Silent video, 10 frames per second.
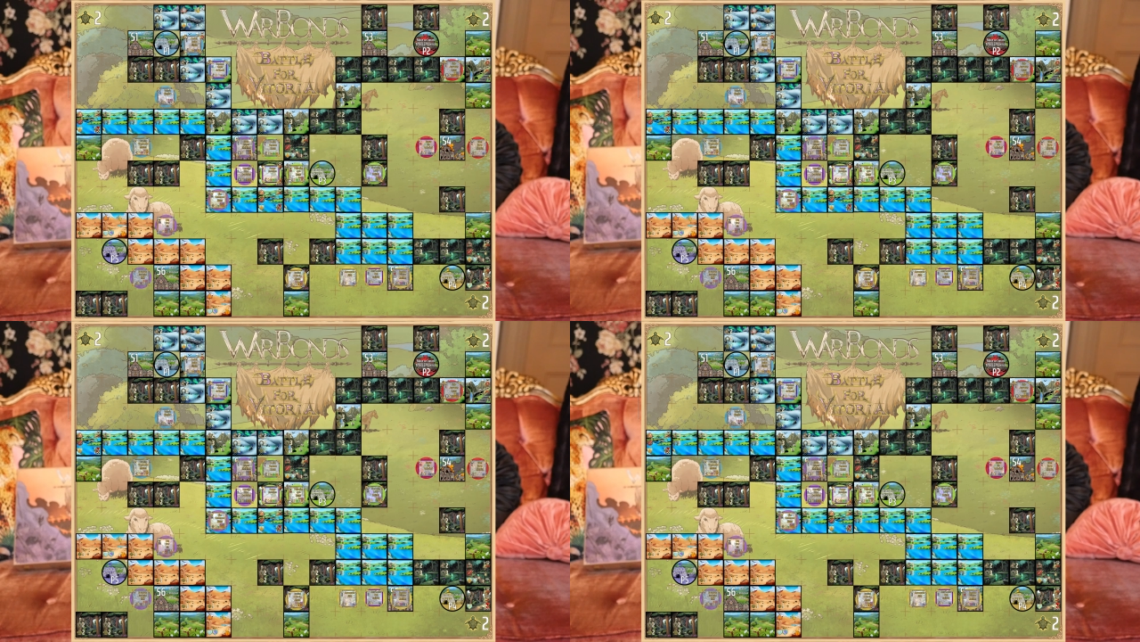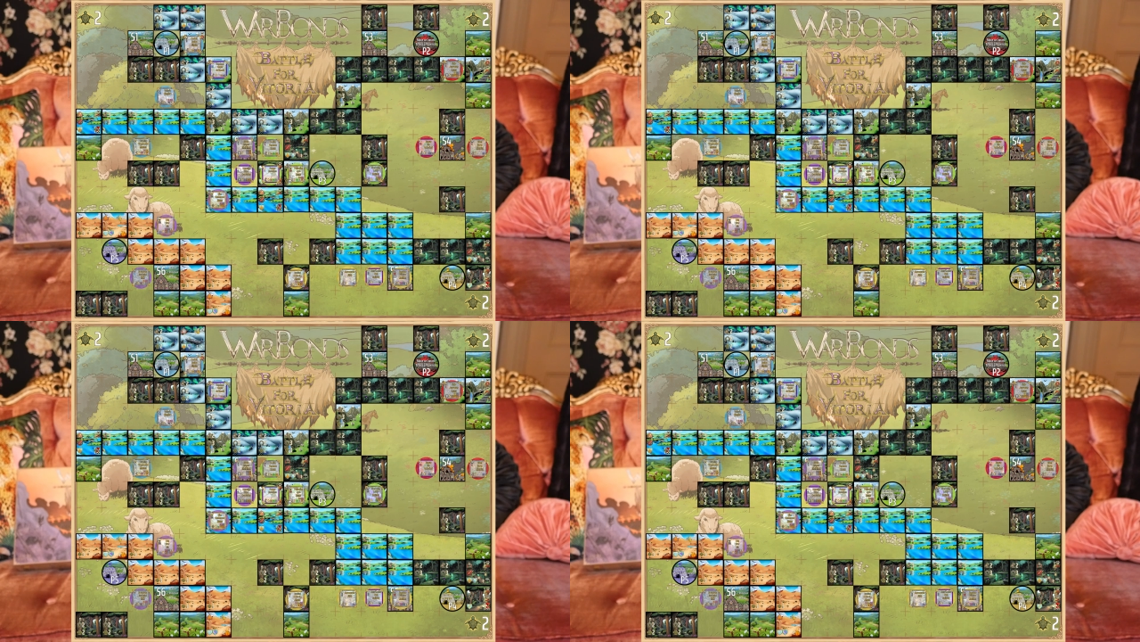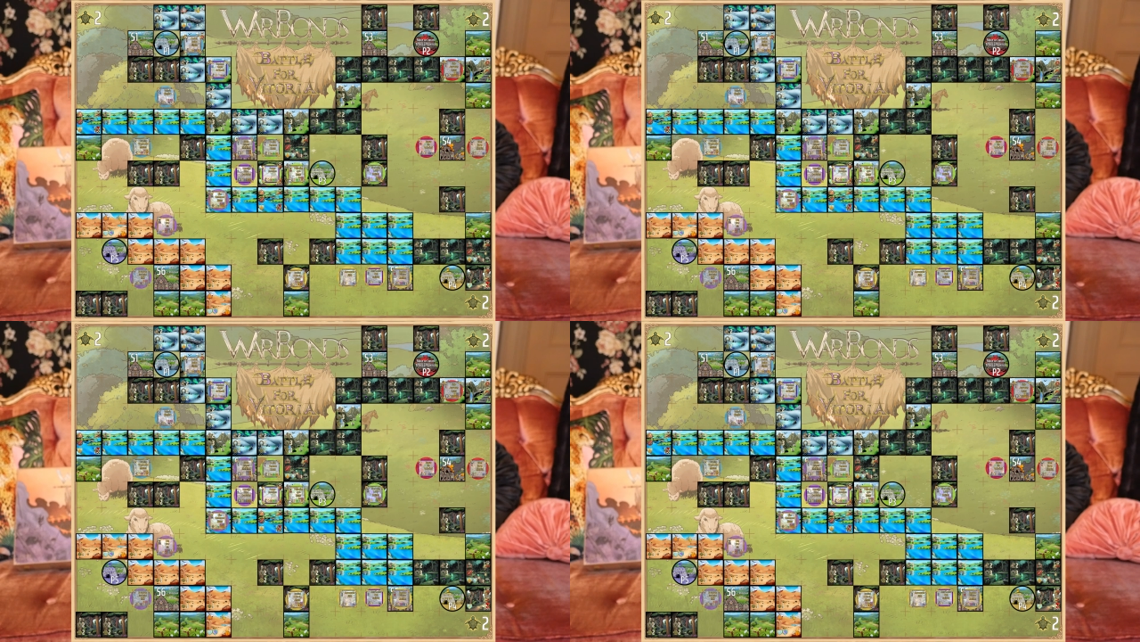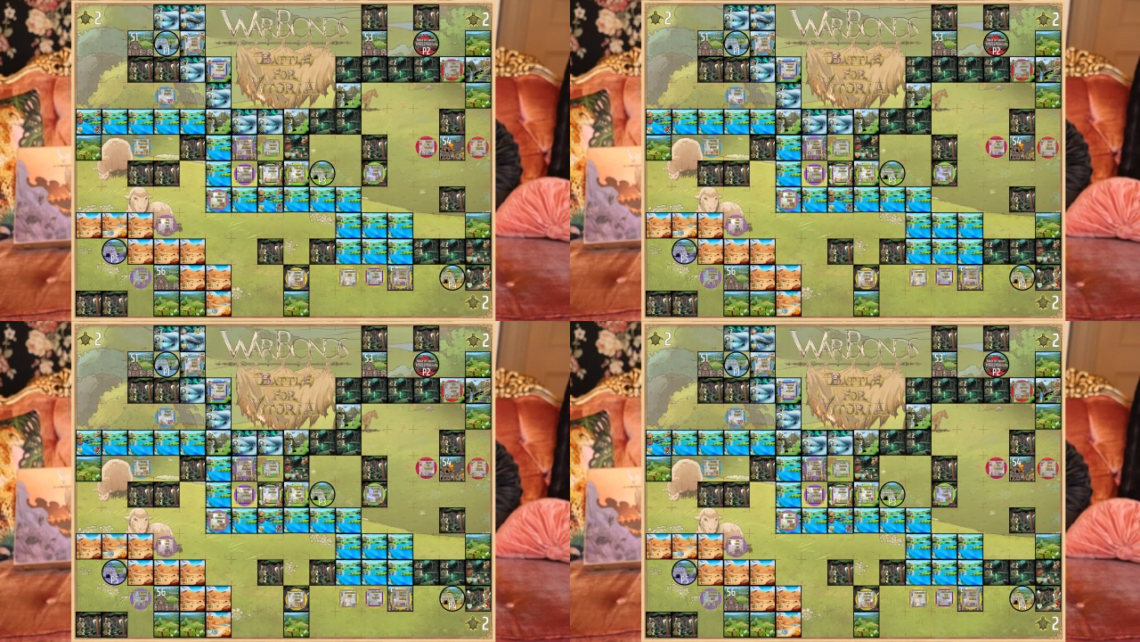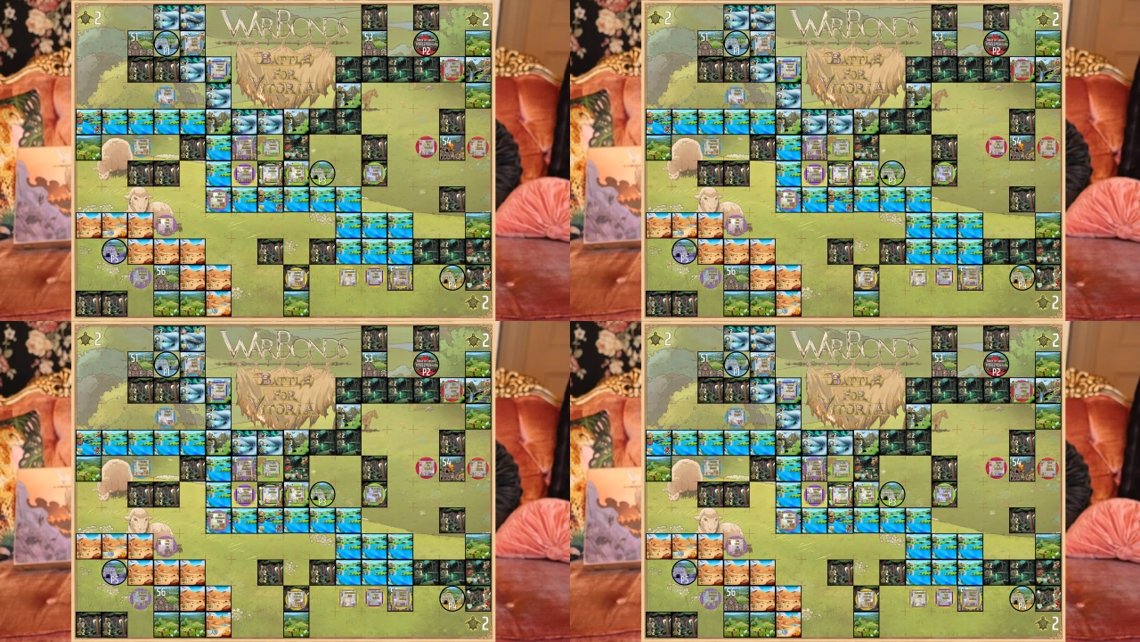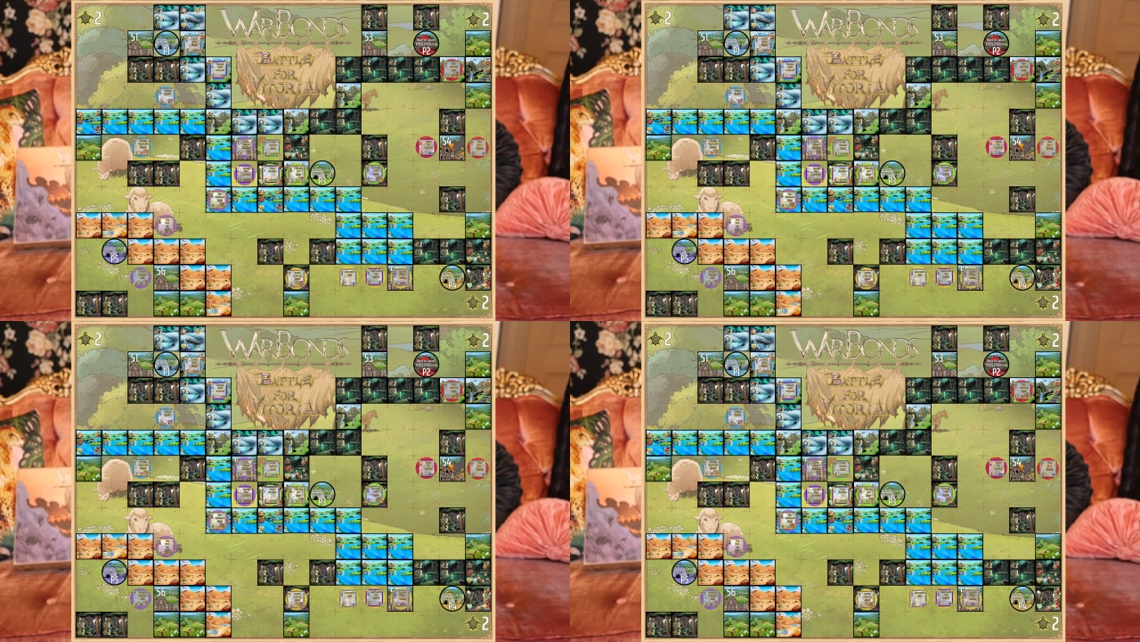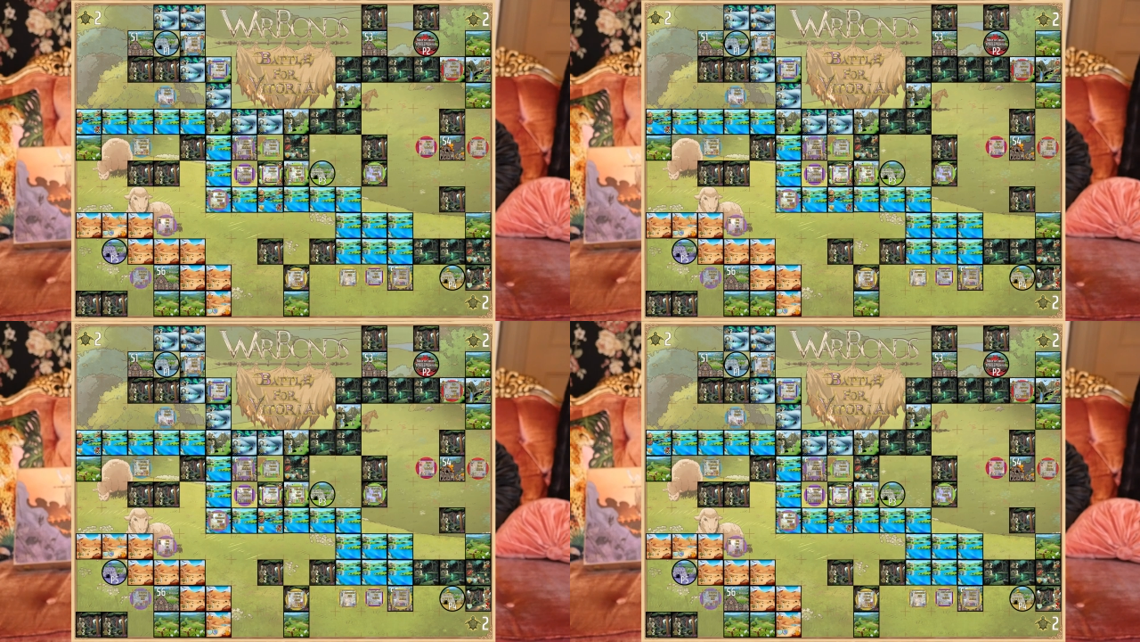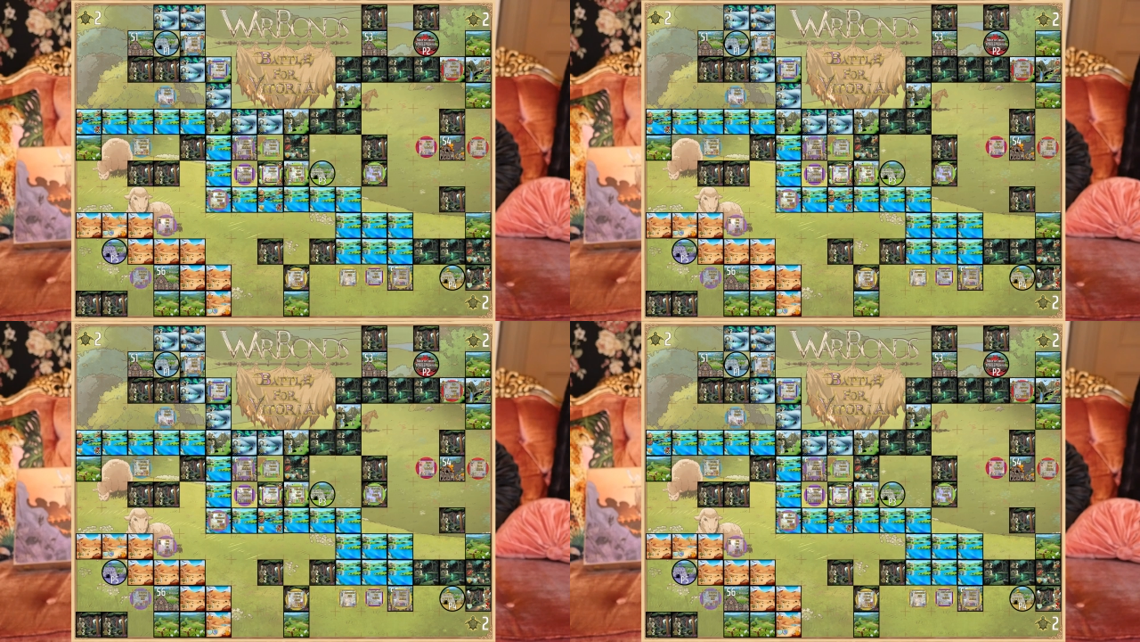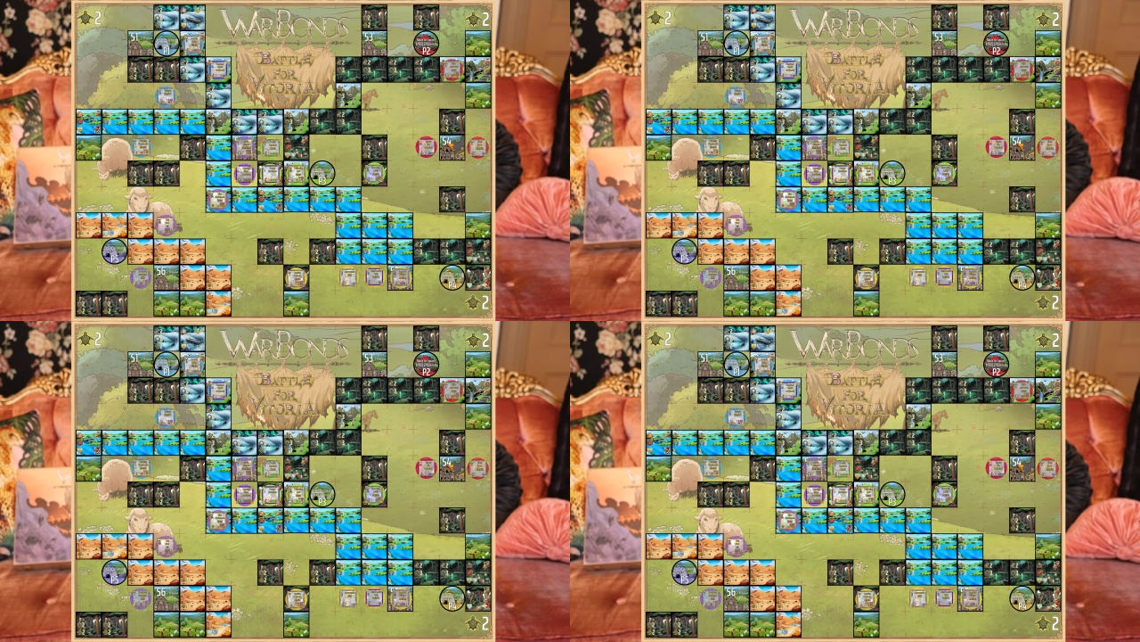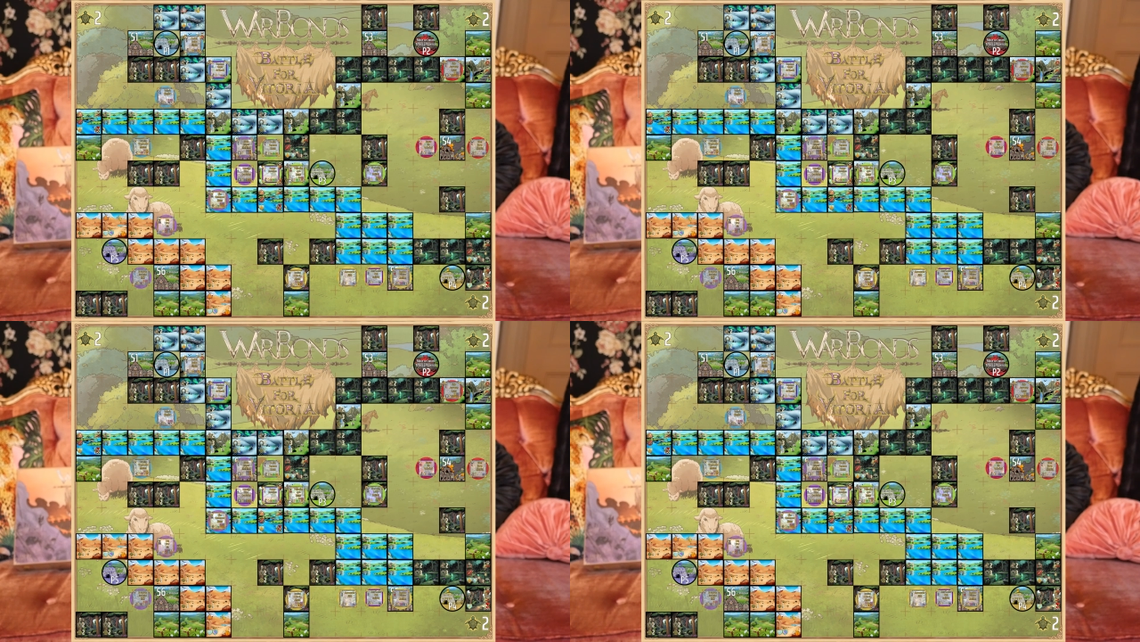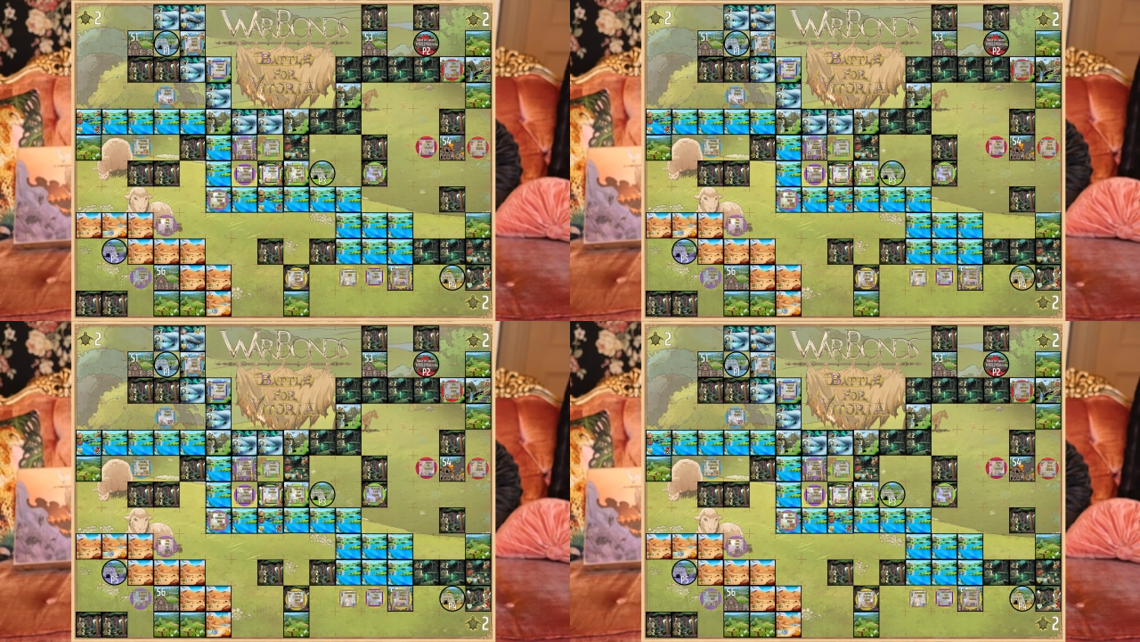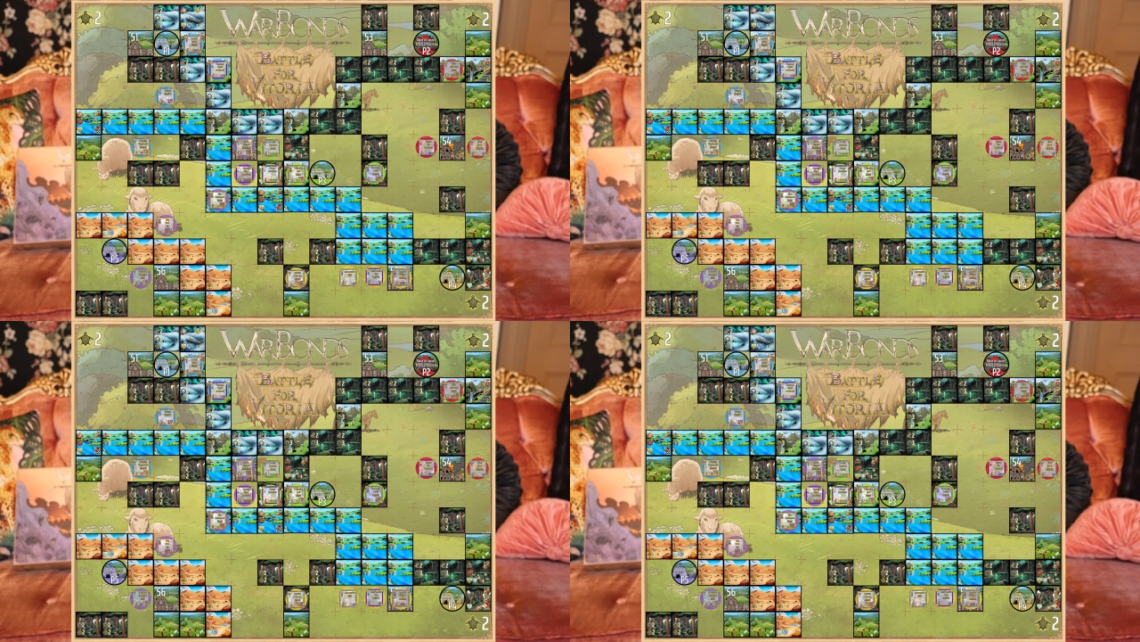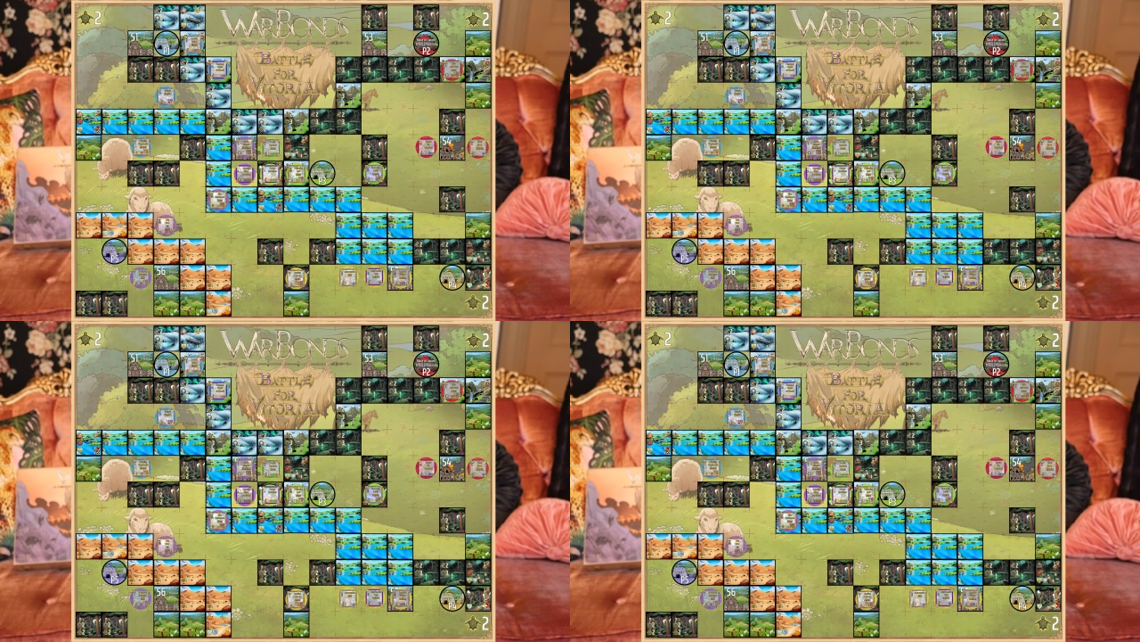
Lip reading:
Nobody's mouth can be seen.